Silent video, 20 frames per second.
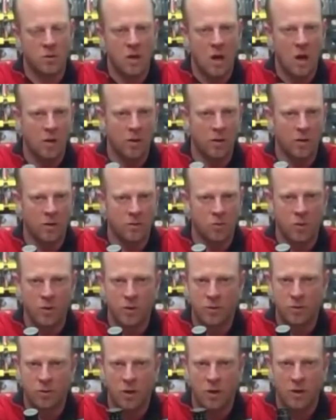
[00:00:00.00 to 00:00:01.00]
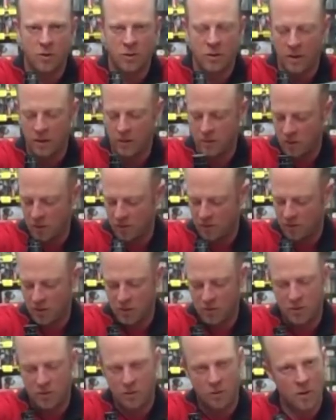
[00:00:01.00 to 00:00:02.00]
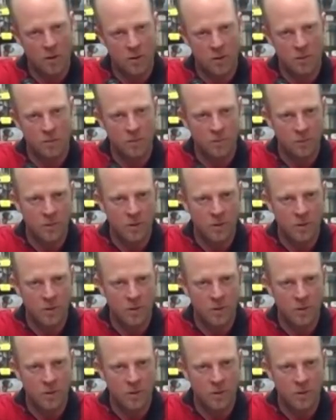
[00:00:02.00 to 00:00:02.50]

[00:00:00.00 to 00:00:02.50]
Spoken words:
dialing his windage correction and his elevation correction.